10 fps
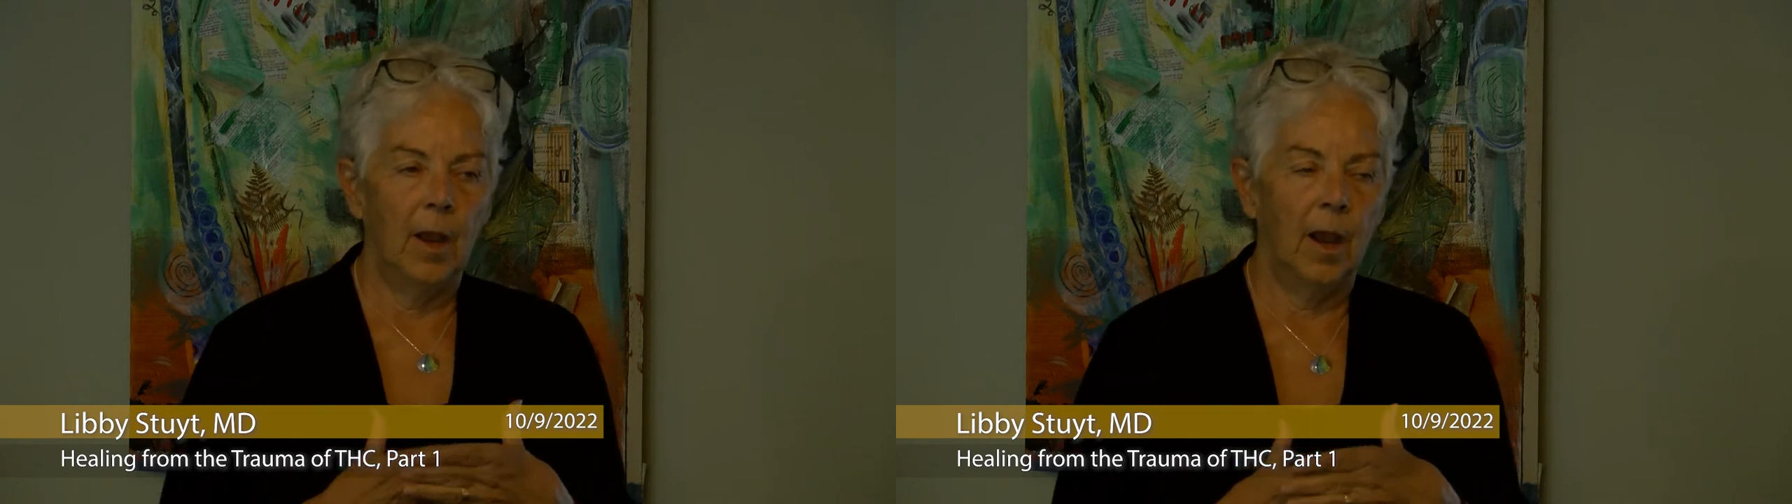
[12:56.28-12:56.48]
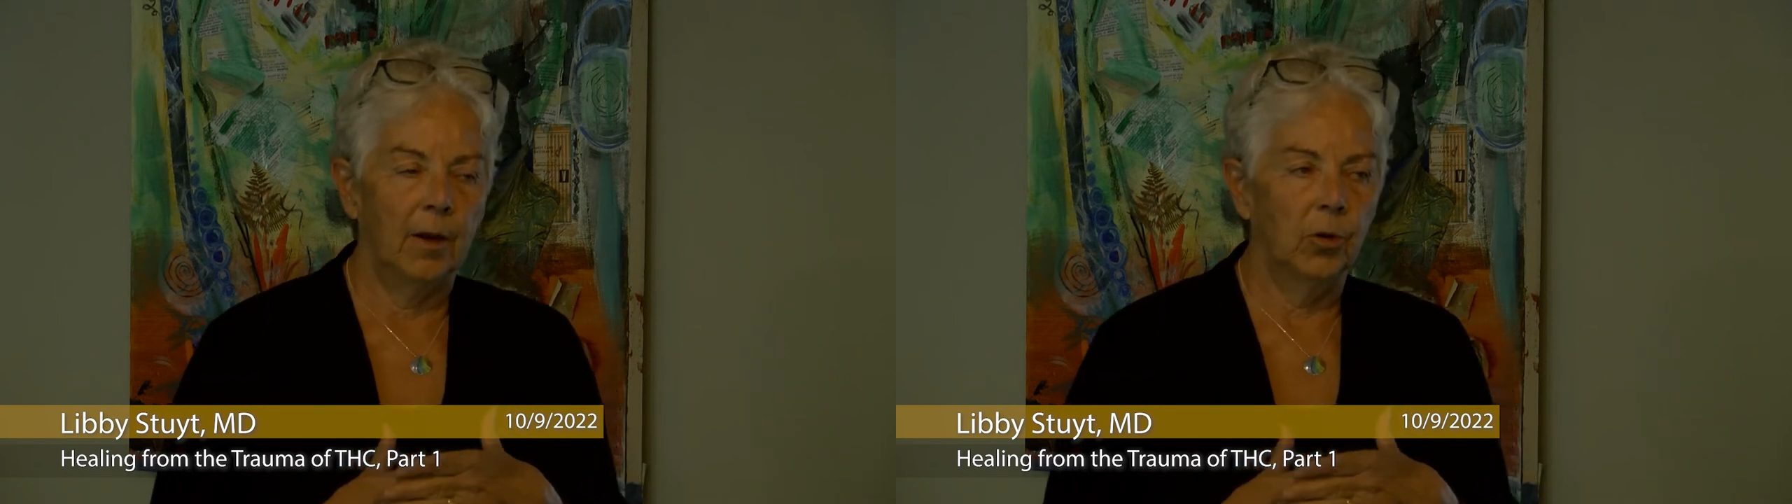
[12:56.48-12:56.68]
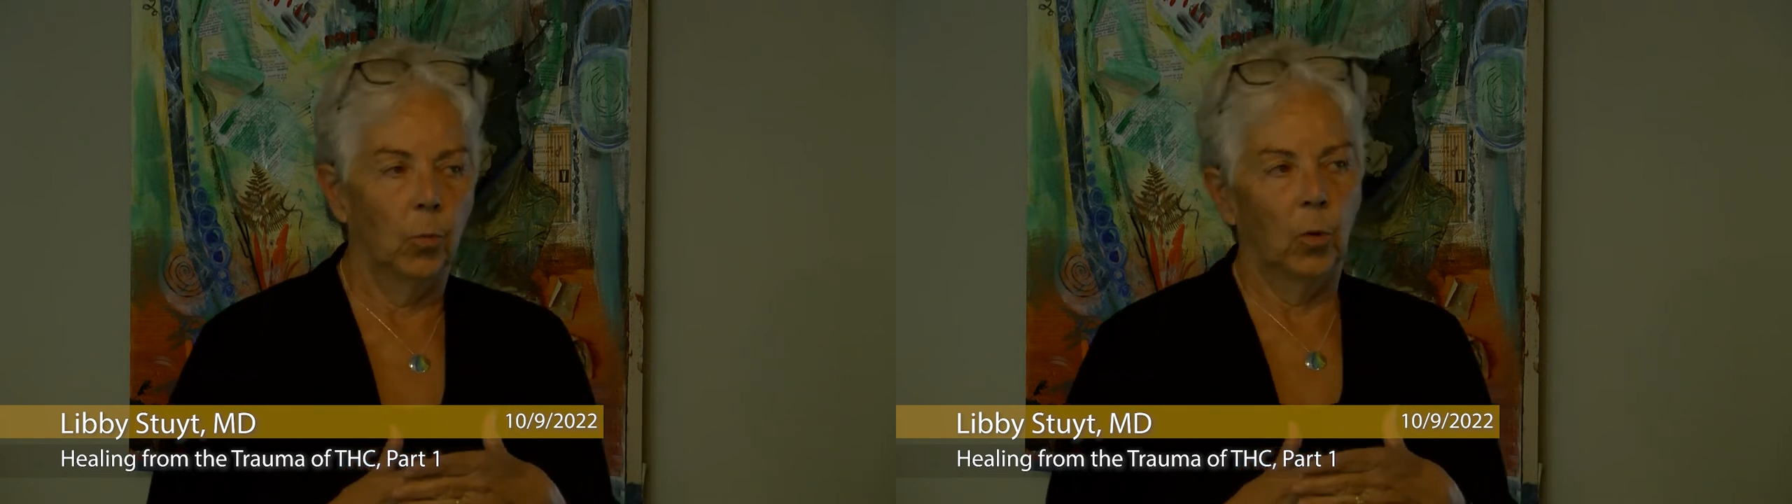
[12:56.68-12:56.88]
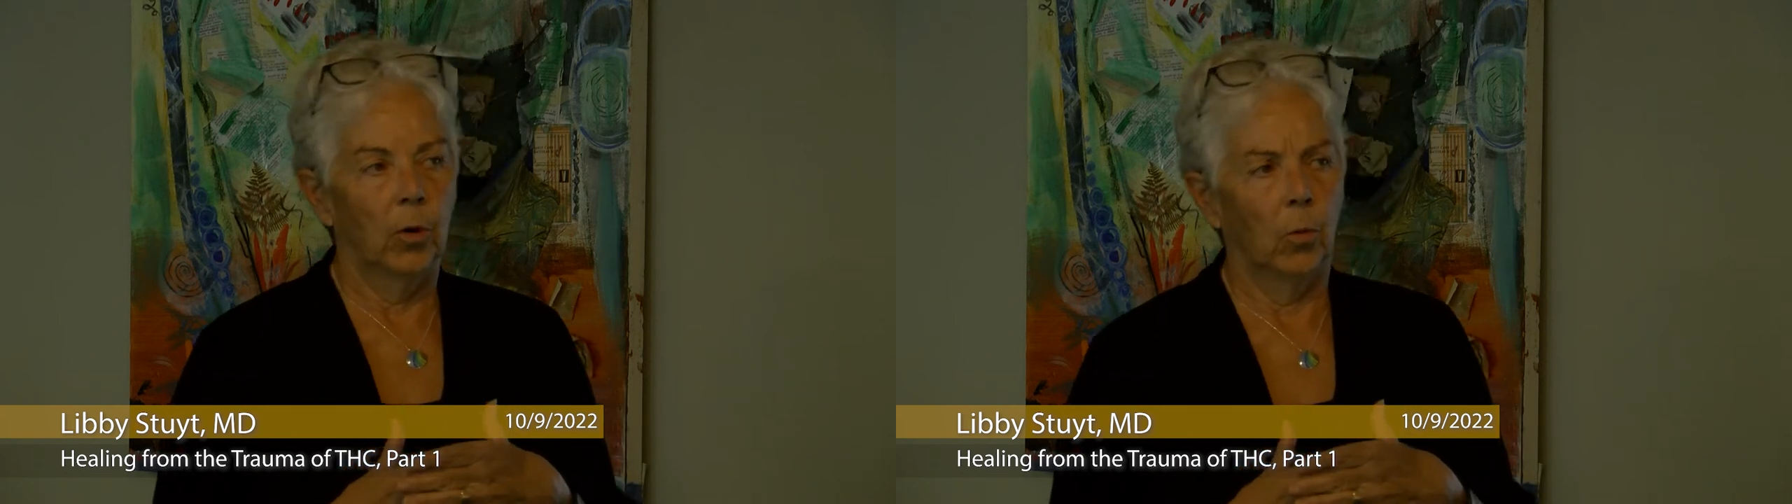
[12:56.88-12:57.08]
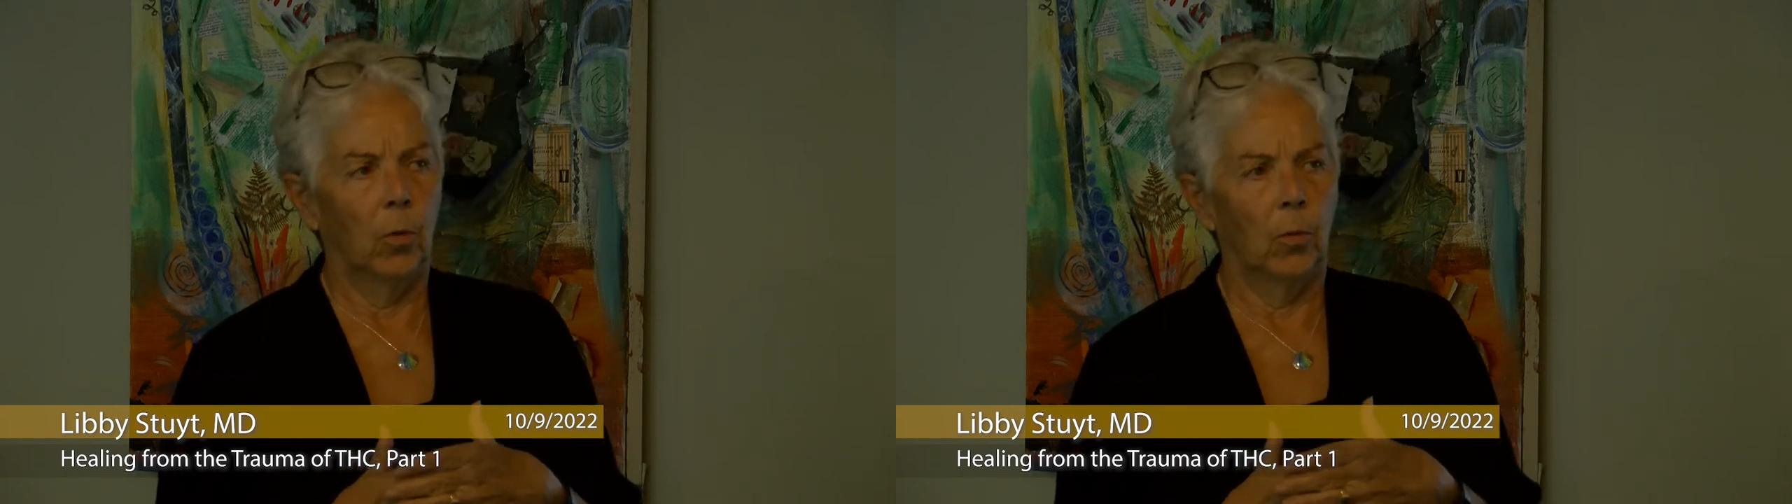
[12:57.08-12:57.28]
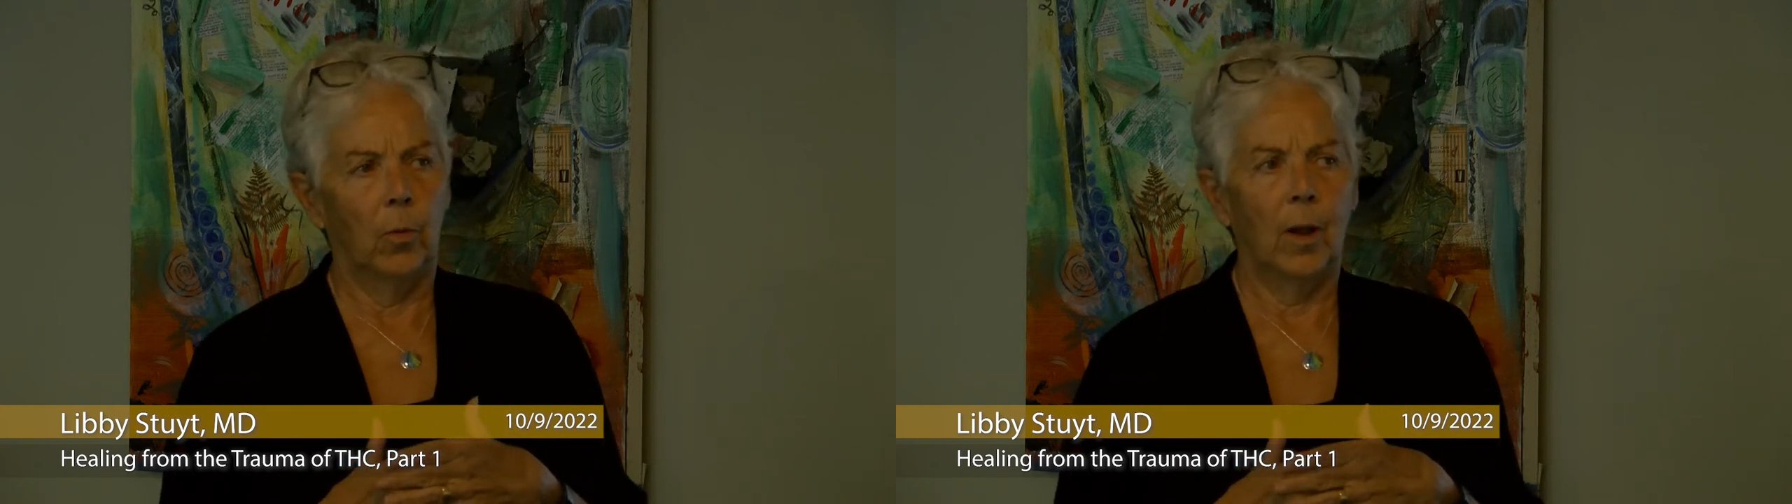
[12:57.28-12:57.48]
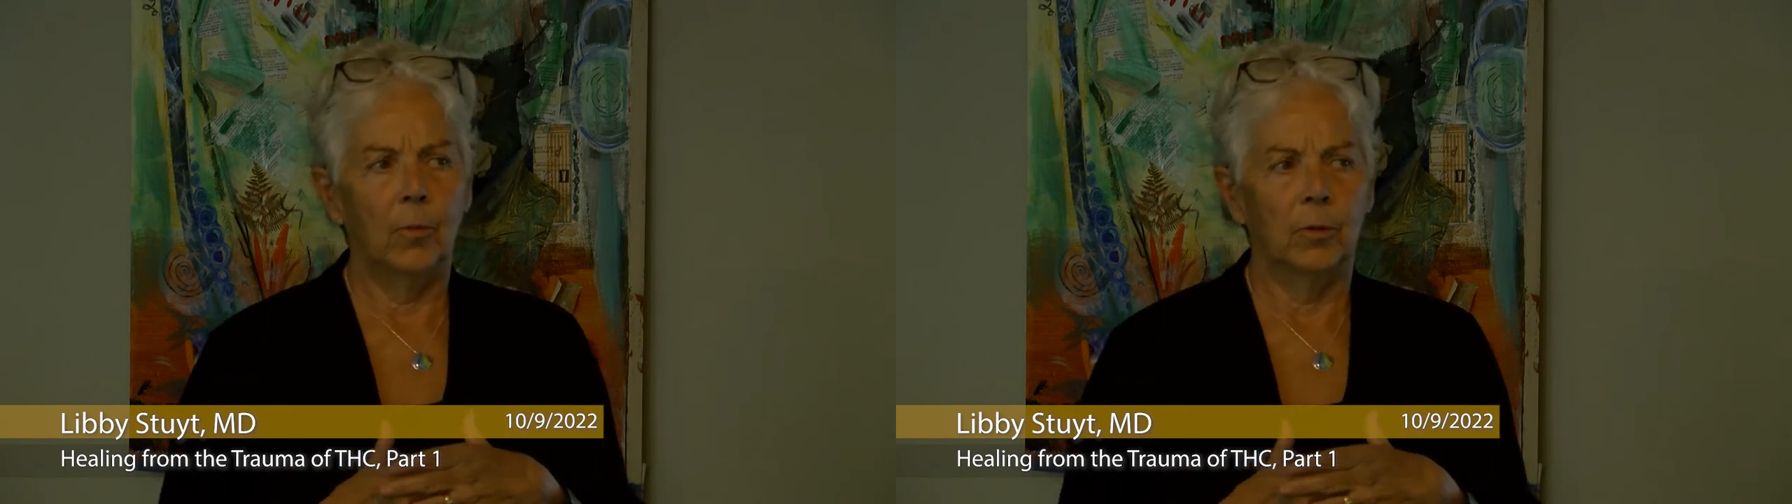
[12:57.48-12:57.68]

And you wonder, well, why